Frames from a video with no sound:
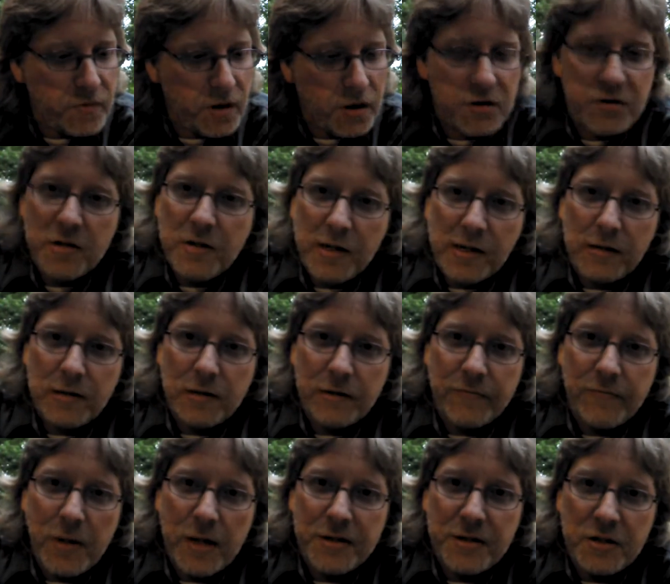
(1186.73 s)
I also like to
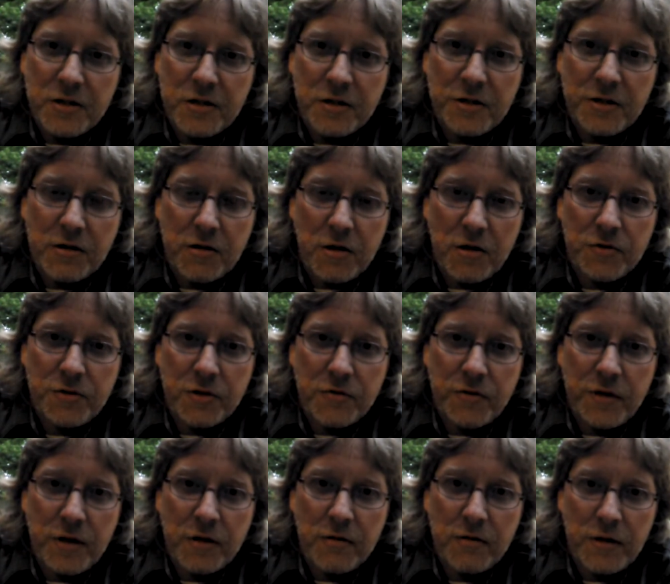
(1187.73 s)
leave messages to those
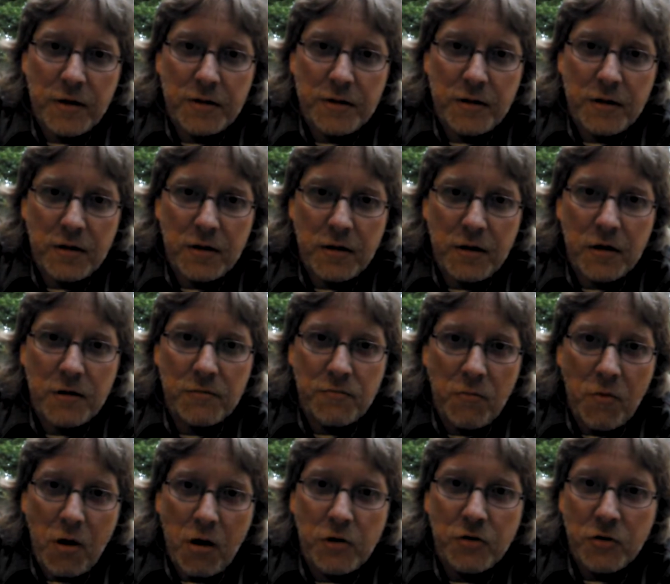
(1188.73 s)
out there that
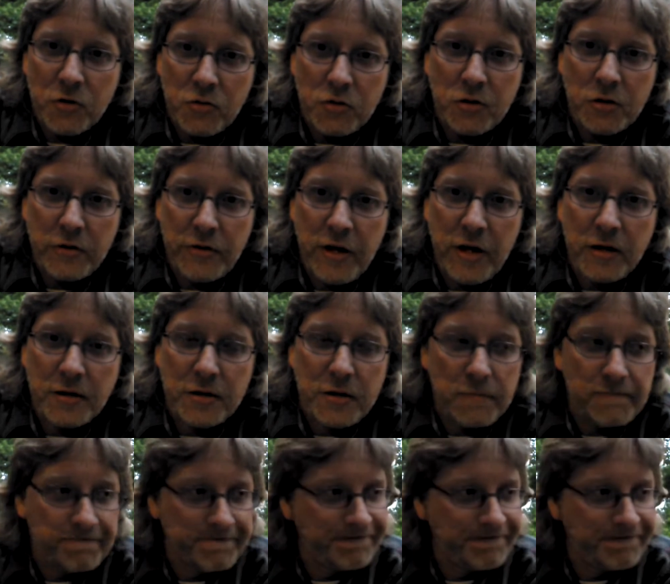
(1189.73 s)
are doing good things.